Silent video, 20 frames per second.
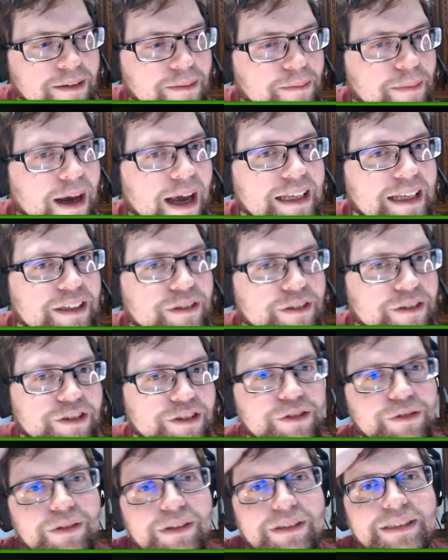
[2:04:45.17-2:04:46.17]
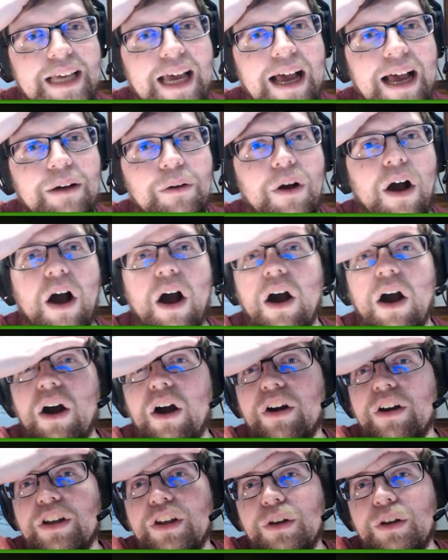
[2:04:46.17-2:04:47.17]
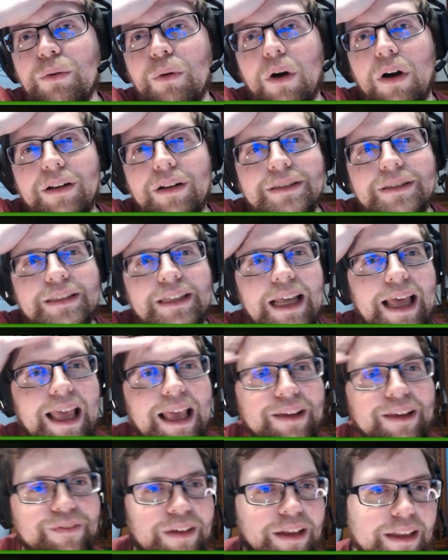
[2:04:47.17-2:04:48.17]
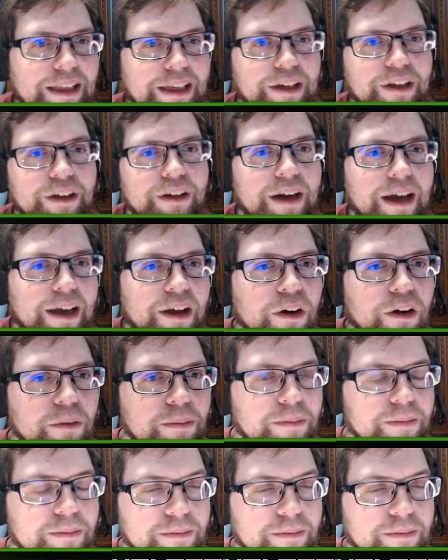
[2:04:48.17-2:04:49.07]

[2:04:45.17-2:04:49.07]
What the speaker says: My dear students, how are you all today? Feeling good, I hope?